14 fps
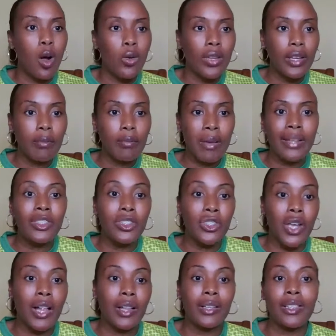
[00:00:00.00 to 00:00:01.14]
How can my
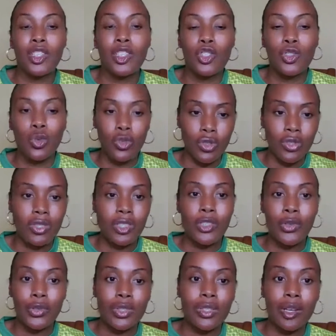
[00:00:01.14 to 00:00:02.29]
child get his social
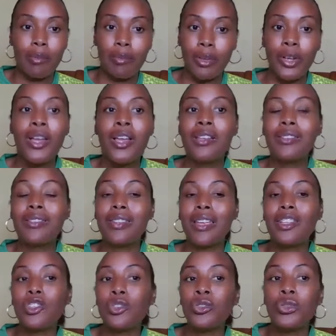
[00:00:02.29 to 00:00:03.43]
security number?
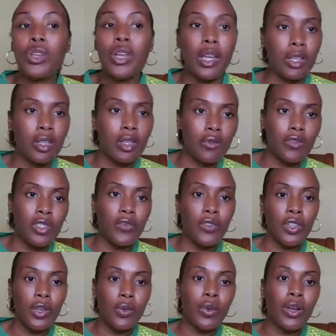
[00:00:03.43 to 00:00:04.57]
Stay tuned to the end of this
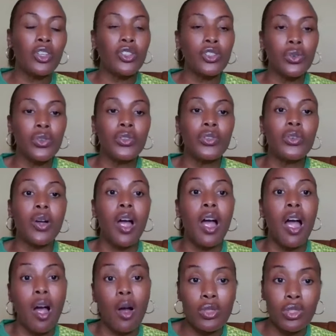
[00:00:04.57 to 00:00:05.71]
video where I'll show you
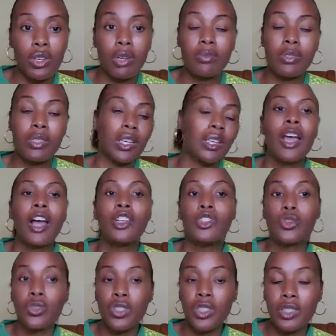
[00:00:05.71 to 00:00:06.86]
how to obtain a
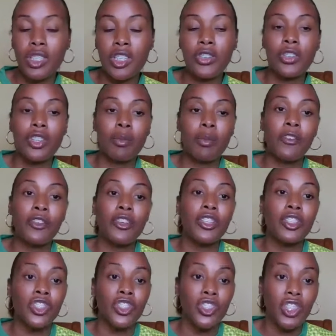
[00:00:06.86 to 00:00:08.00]
social security number for
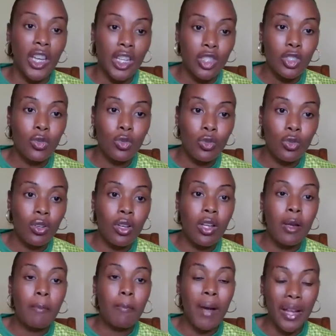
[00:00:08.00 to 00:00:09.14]
your J2
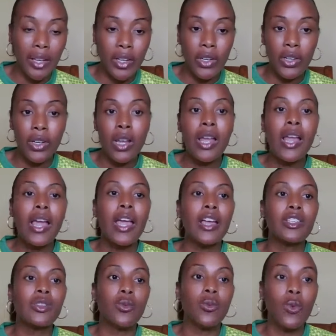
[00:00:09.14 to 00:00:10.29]
minor,
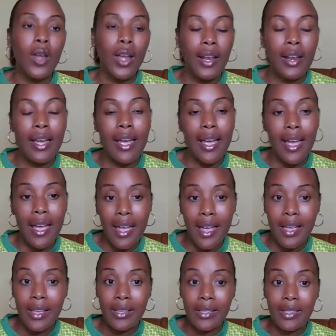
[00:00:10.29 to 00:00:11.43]
as well
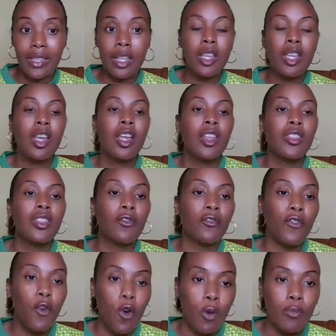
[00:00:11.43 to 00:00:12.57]
as the
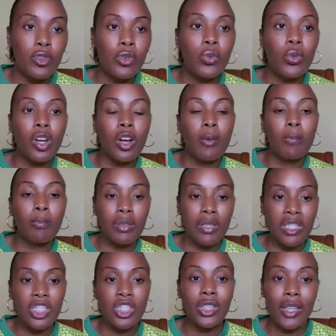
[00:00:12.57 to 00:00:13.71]
form you will
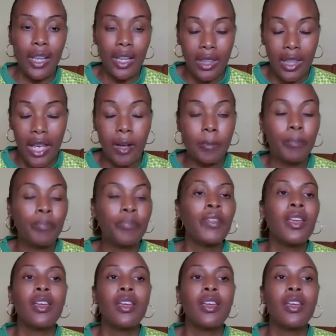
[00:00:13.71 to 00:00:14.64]
complete to get that.